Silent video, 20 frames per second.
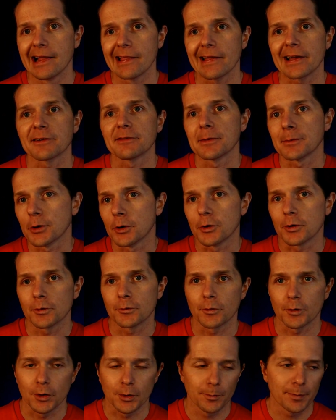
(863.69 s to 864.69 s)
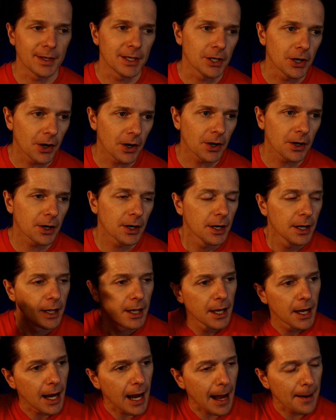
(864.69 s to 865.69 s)
like, if I'm going for a PR,
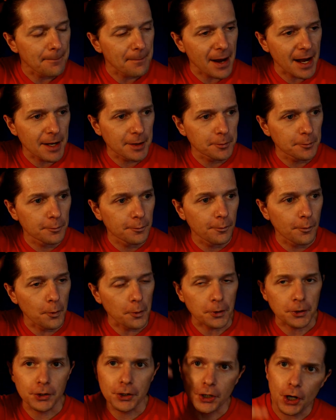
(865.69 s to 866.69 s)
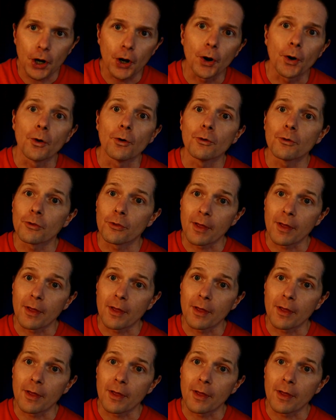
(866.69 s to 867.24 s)
I might forego